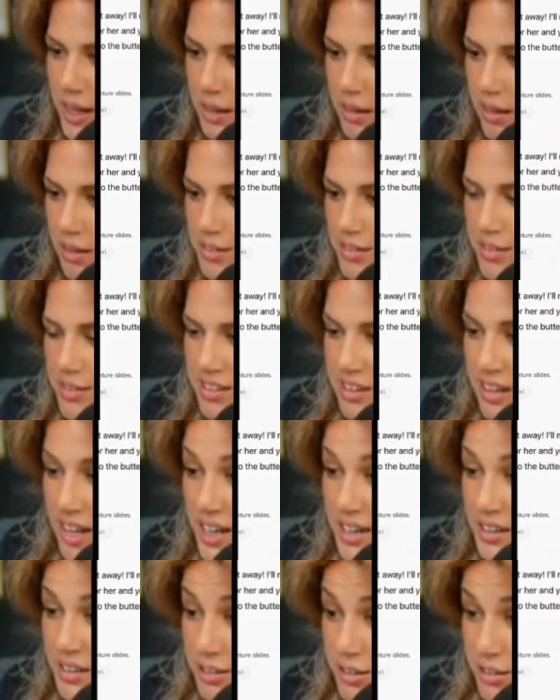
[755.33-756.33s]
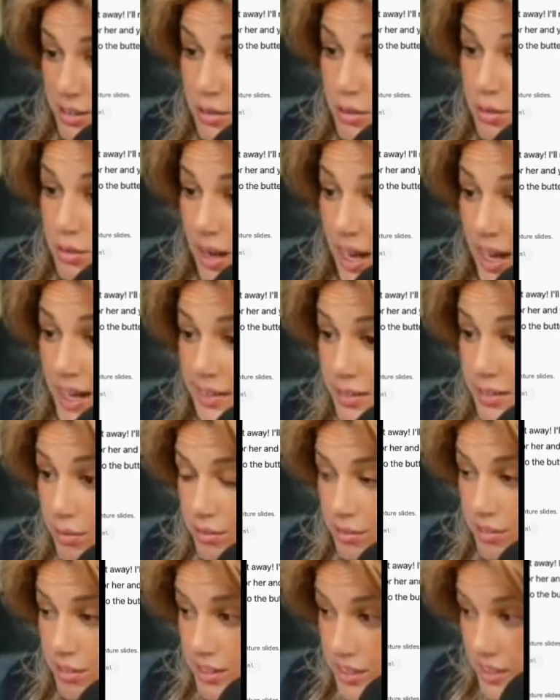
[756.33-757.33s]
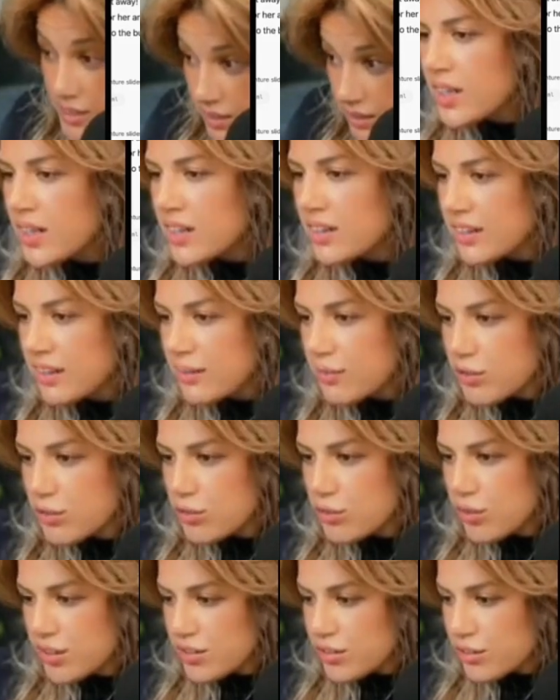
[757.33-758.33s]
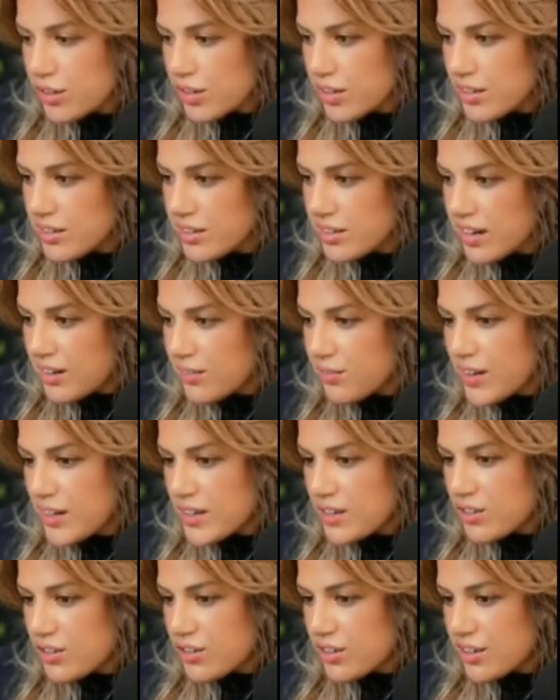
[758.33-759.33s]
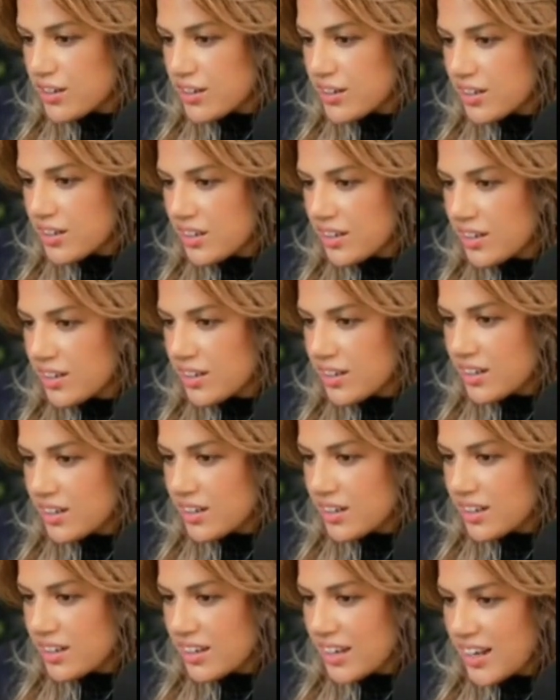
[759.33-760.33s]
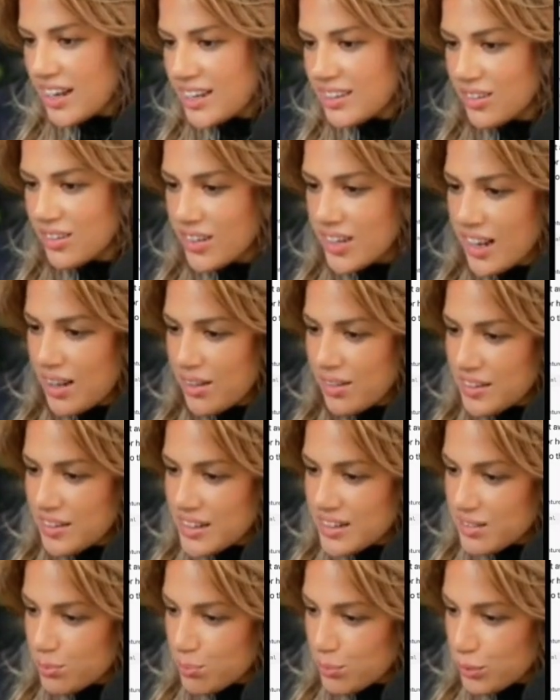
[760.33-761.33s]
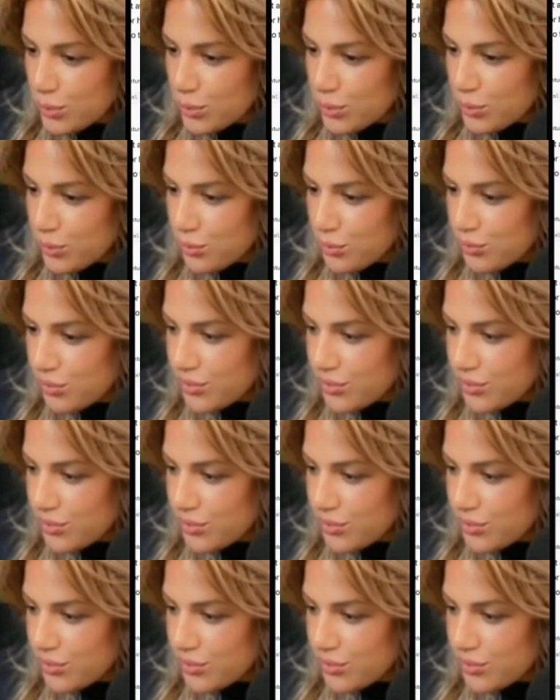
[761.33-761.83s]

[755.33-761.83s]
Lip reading: on slide 2, I don't see it. Liv's treasure hunt adventure. And look how these move.